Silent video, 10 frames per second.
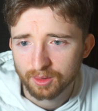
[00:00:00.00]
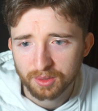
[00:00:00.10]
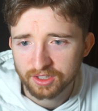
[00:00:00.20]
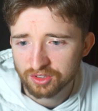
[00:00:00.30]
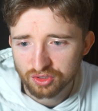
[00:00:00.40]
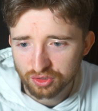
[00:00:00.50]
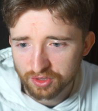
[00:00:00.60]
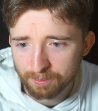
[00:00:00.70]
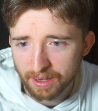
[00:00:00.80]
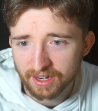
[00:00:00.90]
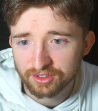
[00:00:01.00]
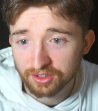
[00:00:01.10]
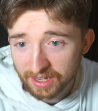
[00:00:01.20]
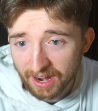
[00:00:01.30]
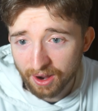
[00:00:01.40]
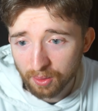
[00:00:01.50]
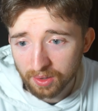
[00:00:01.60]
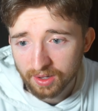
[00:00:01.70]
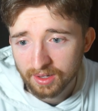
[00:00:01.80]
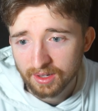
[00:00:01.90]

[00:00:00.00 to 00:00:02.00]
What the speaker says: Okay, so he's just gone back. So now